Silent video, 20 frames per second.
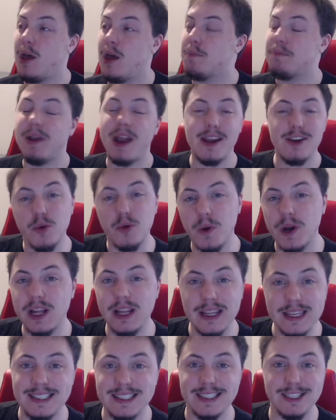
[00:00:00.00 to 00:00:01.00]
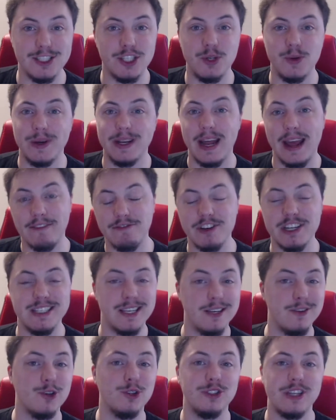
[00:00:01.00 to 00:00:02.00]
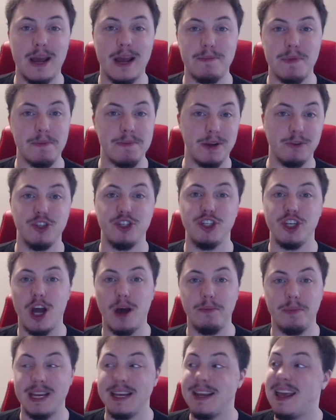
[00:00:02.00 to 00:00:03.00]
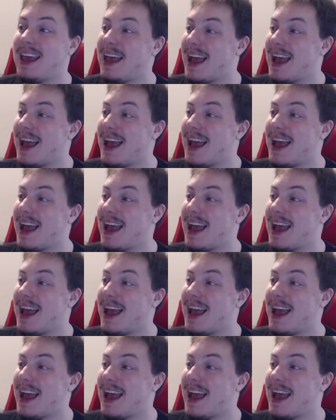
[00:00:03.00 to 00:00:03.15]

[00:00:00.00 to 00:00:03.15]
but I don't want to listen to it every single time I'm out shopping,